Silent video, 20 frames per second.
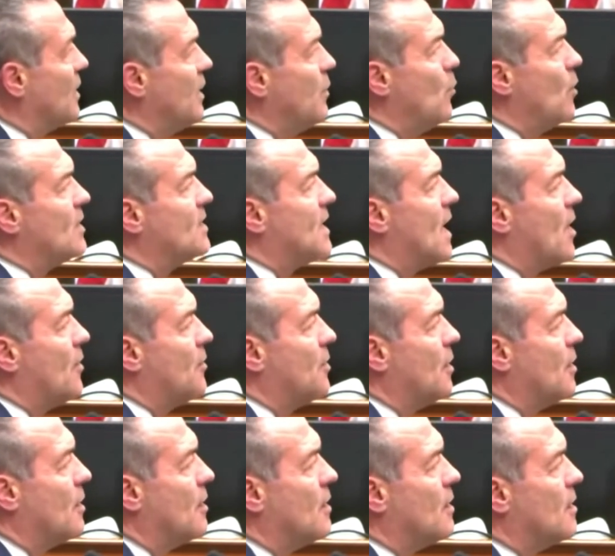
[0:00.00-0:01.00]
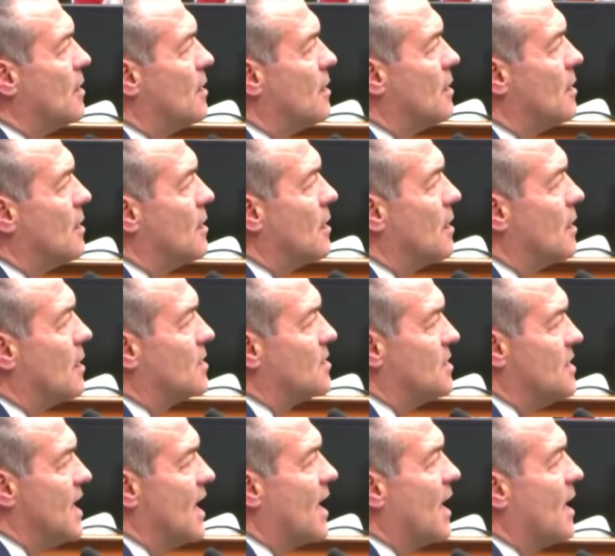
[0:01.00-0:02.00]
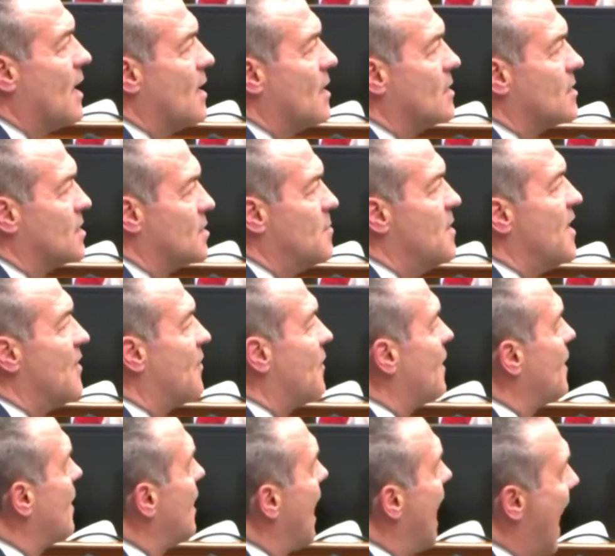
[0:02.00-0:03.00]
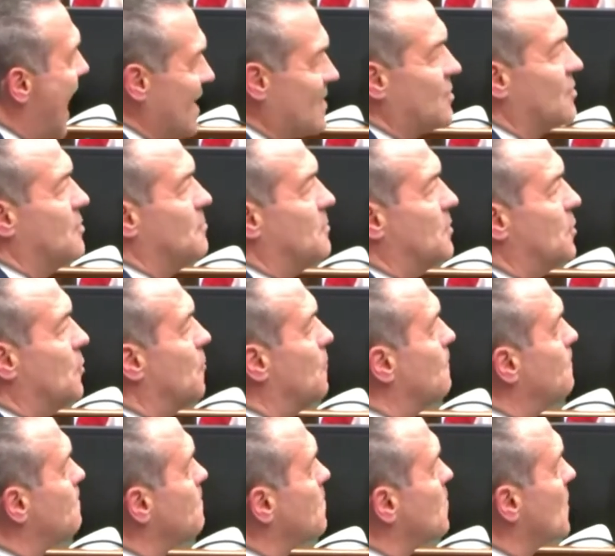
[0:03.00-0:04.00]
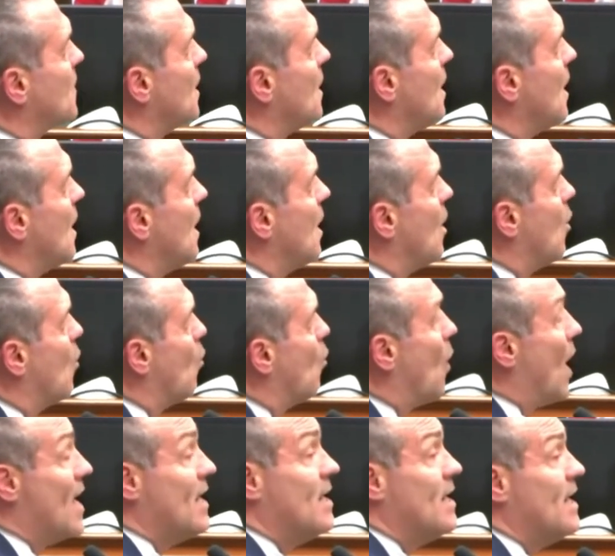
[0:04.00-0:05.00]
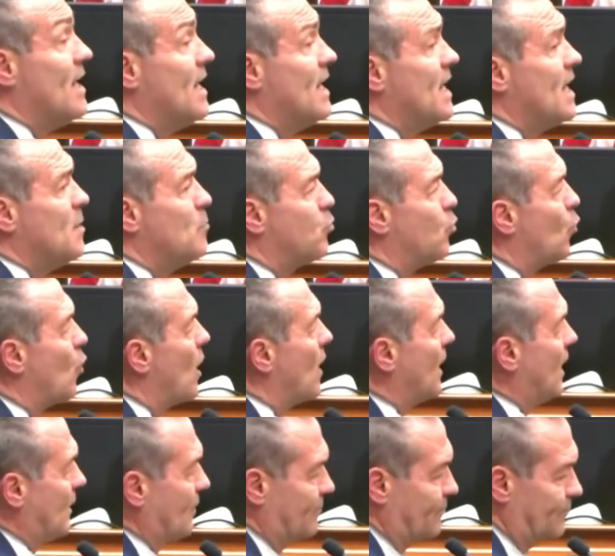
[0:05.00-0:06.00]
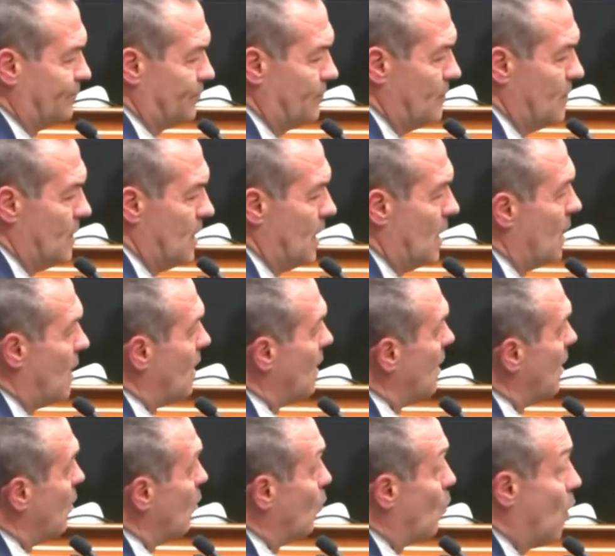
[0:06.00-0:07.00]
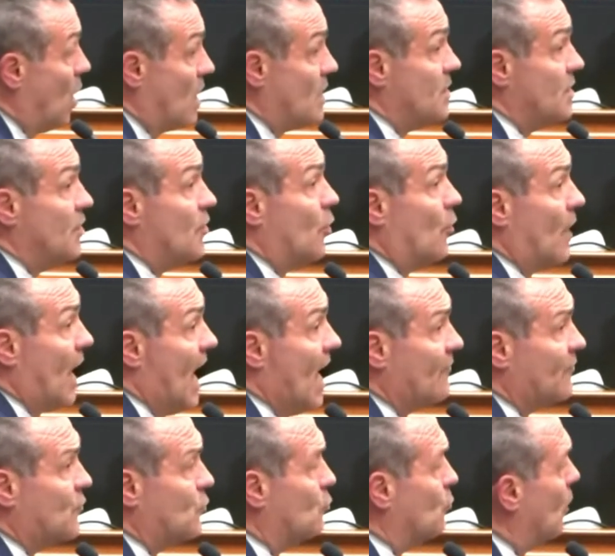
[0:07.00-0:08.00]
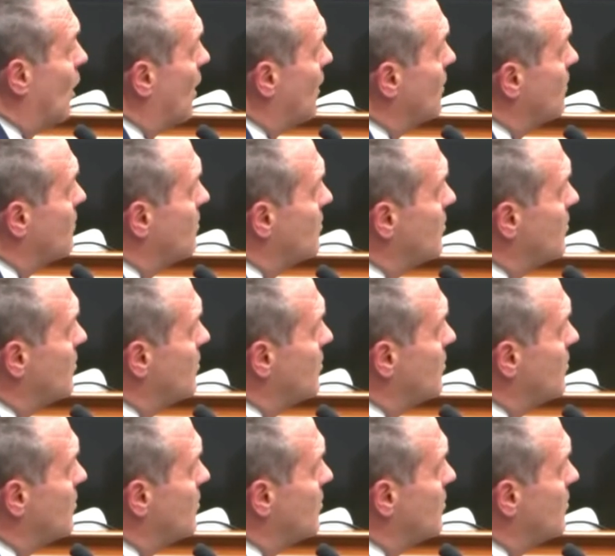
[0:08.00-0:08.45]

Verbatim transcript: He went down there because Nick Smith asked him to. Why didn't he keep running? 1, you don't have to run.